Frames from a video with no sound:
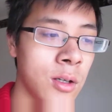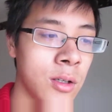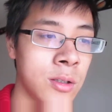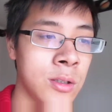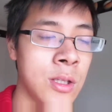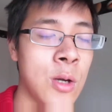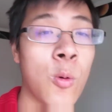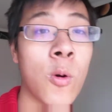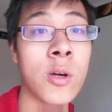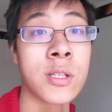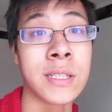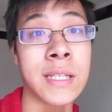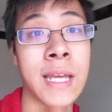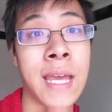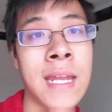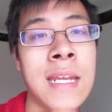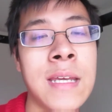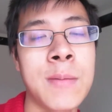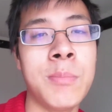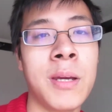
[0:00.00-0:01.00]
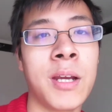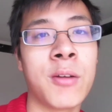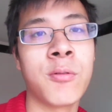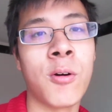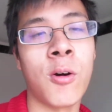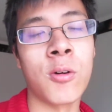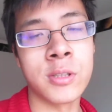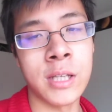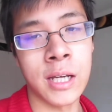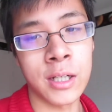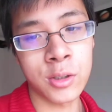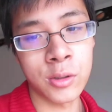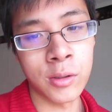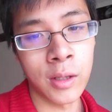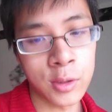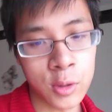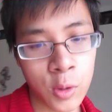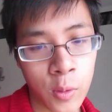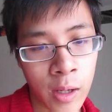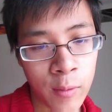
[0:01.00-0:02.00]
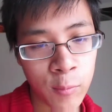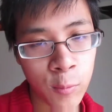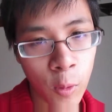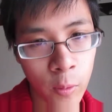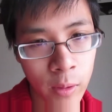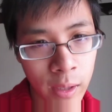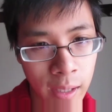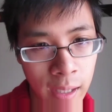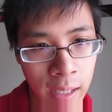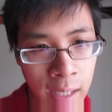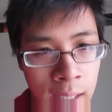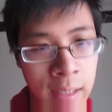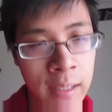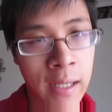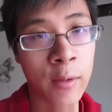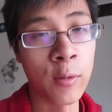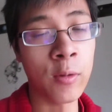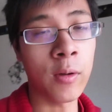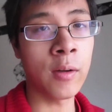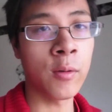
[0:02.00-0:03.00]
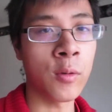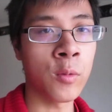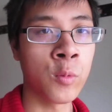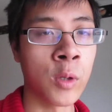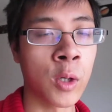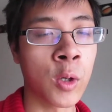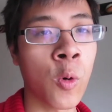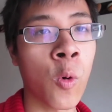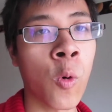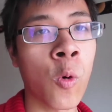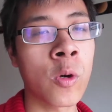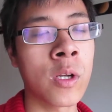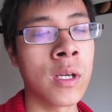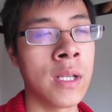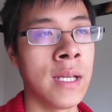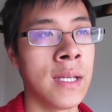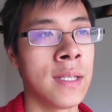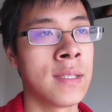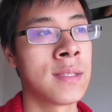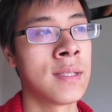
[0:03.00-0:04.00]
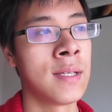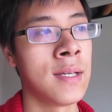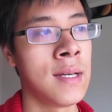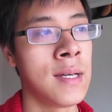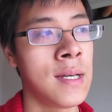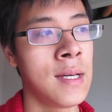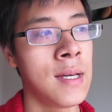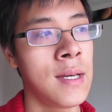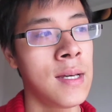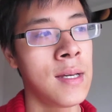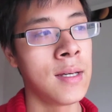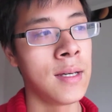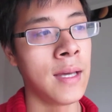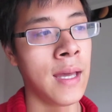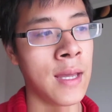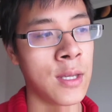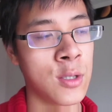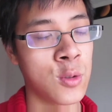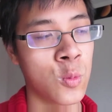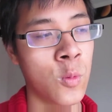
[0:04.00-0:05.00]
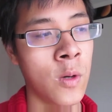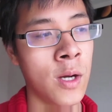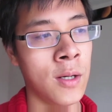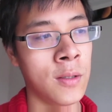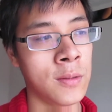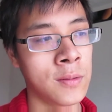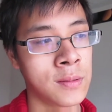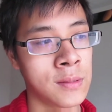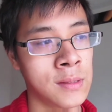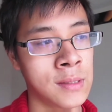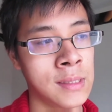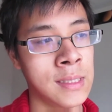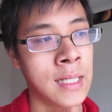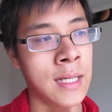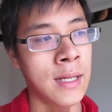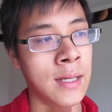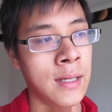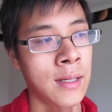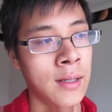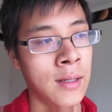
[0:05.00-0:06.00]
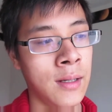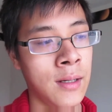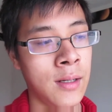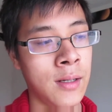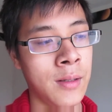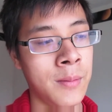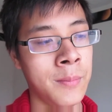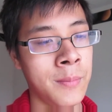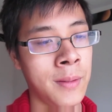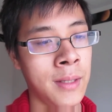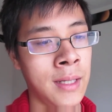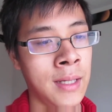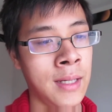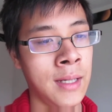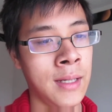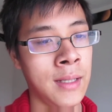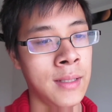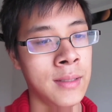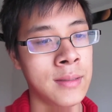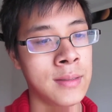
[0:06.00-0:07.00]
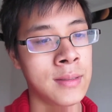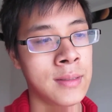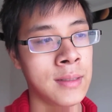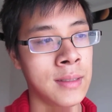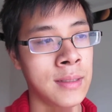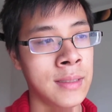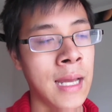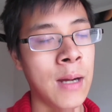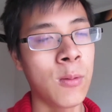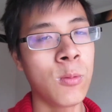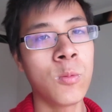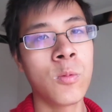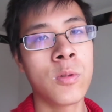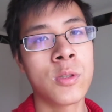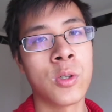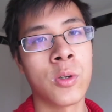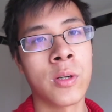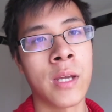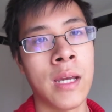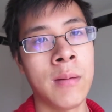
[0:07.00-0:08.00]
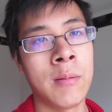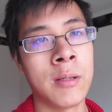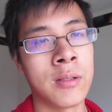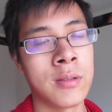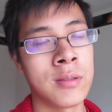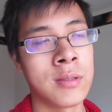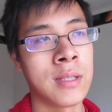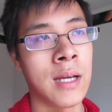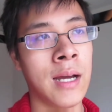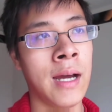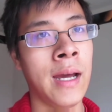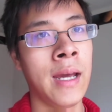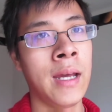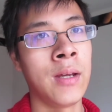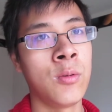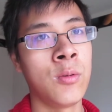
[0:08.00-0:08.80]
There wasn't any big falls, actually. So I rode it and I recorded it as well. And that one was okay, because I